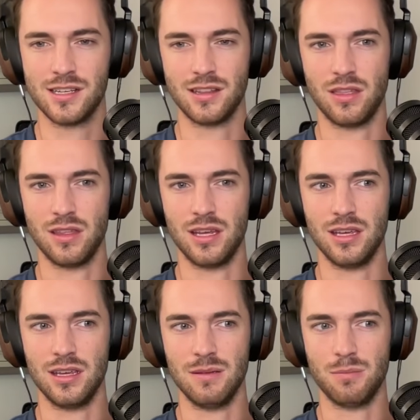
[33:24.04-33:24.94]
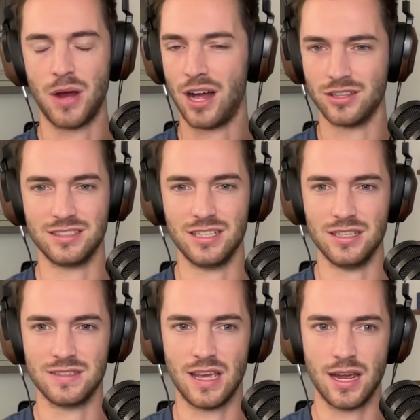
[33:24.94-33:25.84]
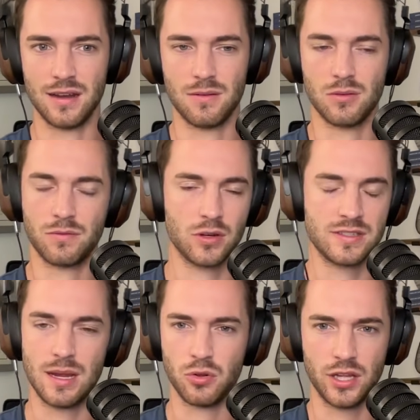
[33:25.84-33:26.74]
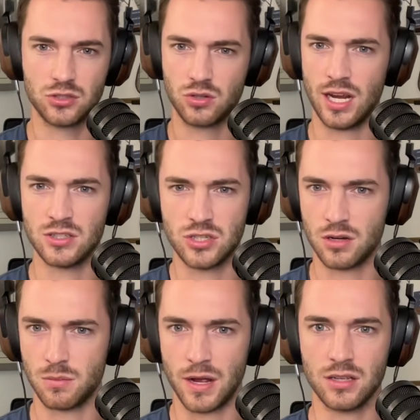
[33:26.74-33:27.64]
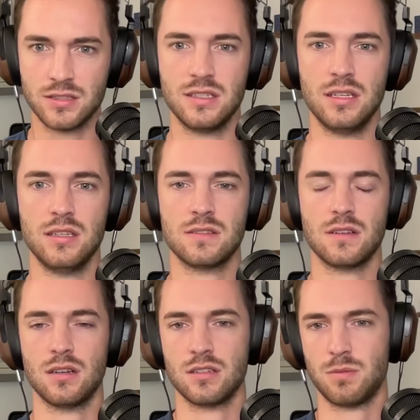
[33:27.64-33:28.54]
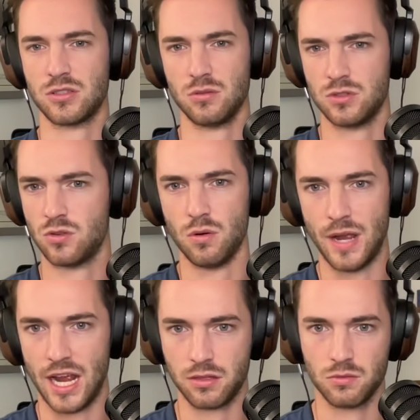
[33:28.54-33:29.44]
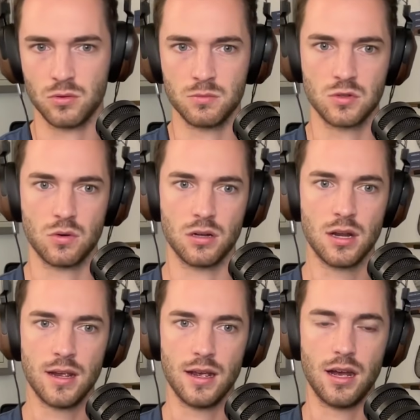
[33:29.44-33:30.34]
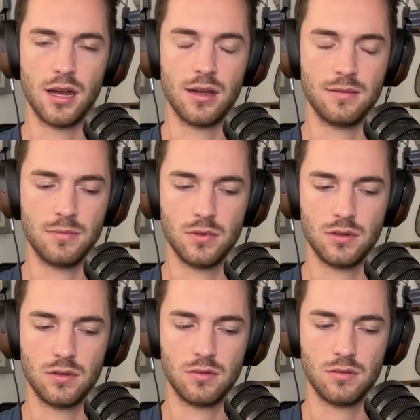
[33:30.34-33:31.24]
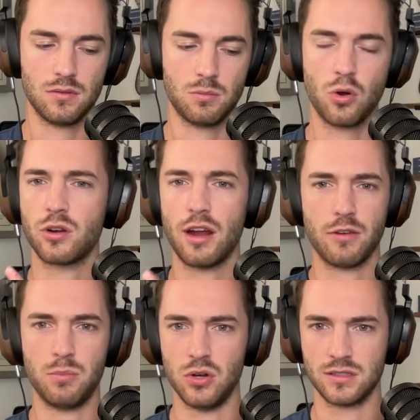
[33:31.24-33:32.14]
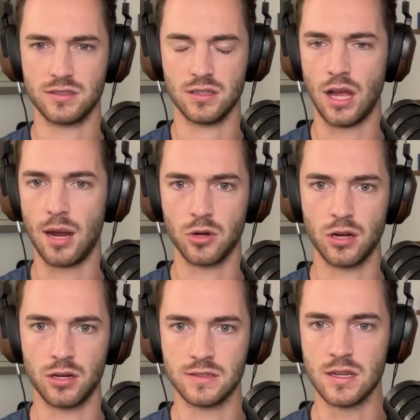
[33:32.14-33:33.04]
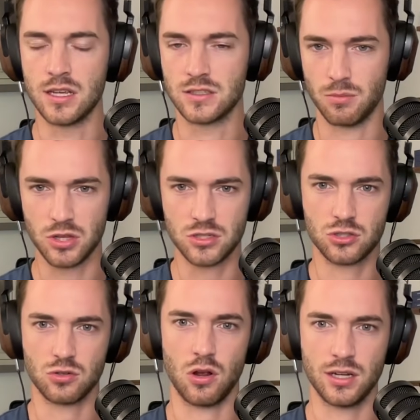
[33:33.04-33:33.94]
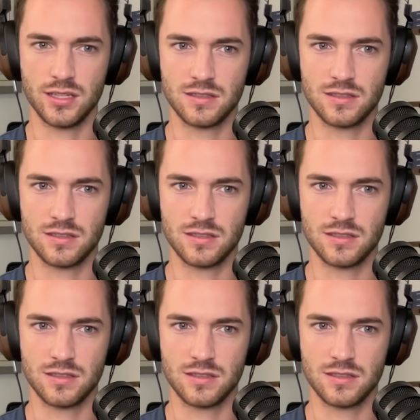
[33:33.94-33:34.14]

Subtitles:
the policies that, for example, like transgender policies, especially with school bathrooms or pornographic books in libraries. Some of the strongest